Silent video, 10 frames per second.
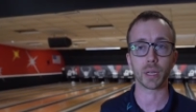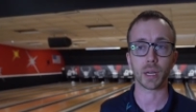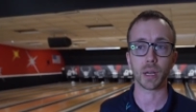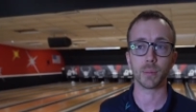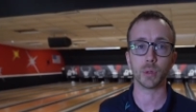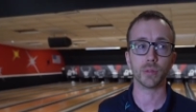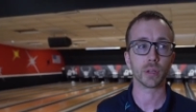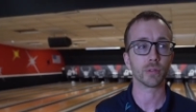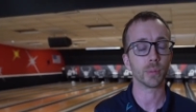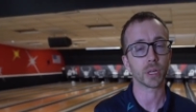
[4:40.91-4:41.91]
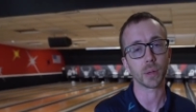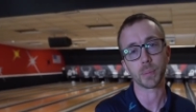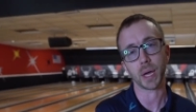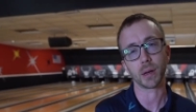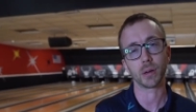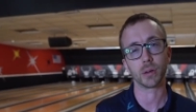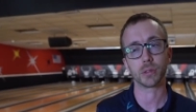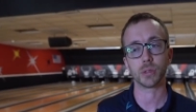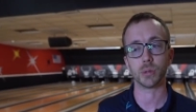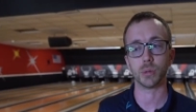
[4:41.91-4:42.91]
kind of moving from a competitor
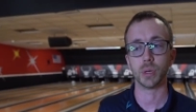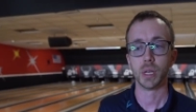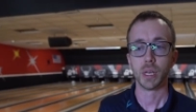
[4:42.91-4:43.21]
to